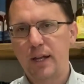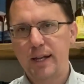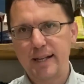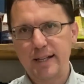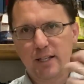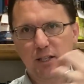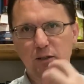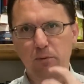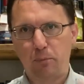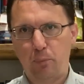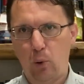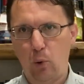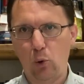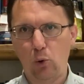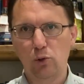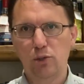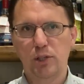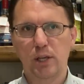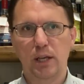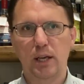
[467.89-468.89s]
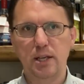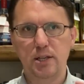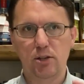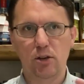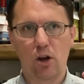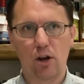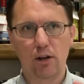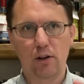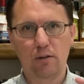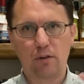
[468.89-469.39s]
It's supporting, it's
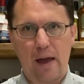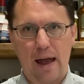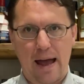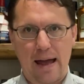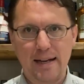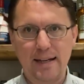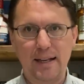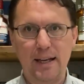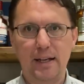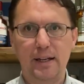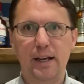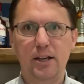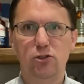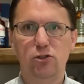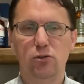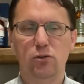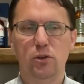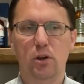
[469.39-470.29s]
kind of adding an extra